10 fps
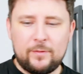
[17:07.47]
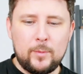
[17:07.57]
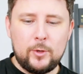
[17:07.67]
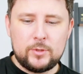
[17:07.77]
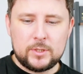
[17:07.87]

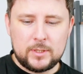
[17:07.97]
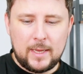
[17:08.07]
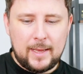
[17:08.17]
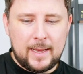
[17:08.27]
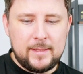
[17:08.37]
Another
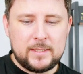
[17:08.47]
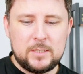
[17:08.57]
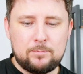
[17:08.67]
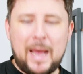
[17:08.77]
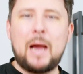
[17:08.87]
mousse, and
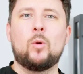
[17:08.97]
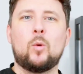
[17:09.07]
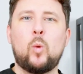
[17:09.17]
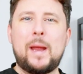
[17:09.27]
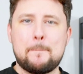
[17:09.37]
this is
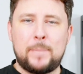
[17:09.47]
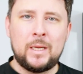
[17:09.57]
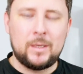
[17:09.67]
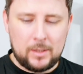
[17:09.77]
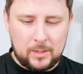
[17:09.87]
Power Whip.
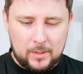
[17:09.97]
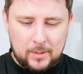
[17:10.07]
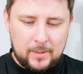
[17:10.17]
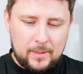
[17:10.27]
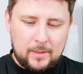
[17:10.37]

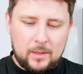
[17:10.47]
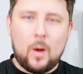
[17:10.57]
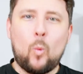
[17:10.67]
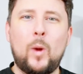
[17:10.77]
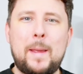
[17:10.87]

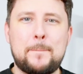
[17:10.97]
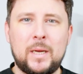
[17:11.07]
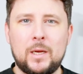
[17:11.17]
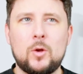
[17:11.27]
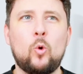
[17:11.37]

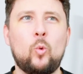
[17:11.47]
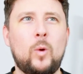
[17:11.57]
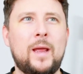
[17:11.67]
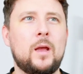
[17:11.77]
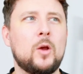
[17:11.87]
Whip.
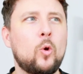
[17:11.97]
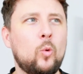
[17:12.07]
Cool whip.